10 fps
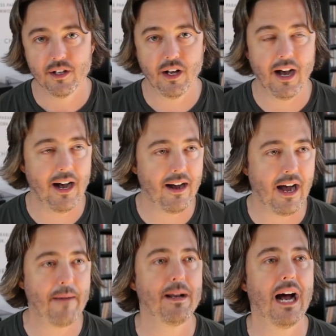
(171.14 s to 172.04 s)
Uh,
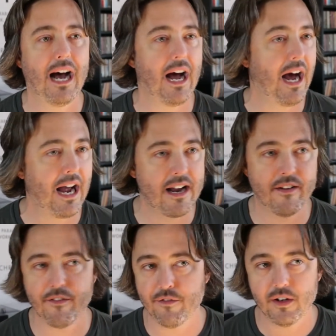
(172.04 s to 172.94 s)
I mean, I, I
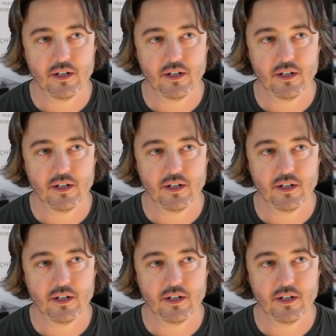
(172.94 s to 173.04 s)
have,